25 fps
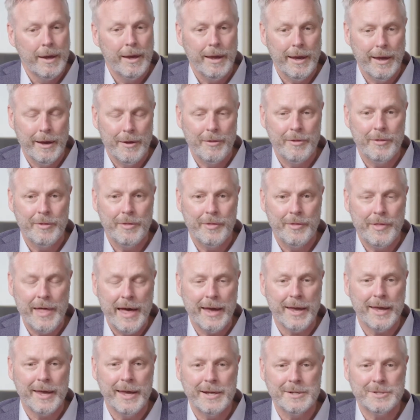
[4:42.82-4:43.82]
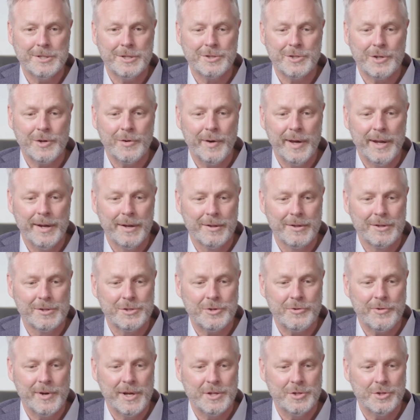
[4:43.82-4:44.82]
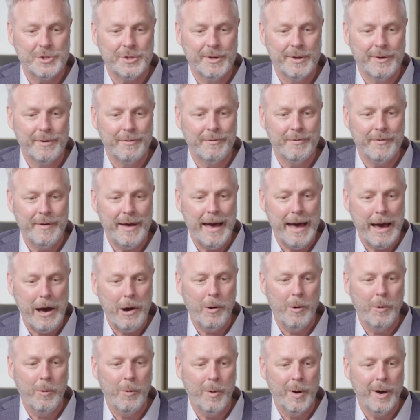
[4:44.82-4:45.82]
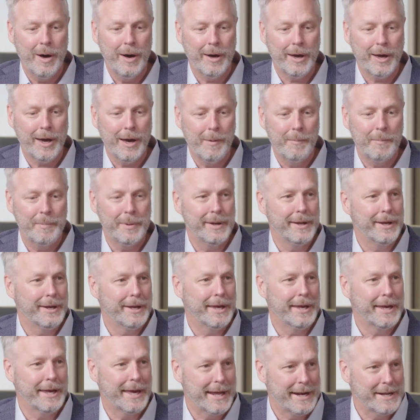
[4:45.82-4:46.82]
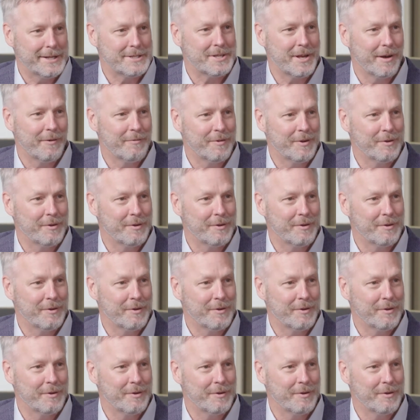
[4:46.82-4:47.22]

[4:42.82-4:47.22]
Yeah, that case is a great illustration of how a company can get itself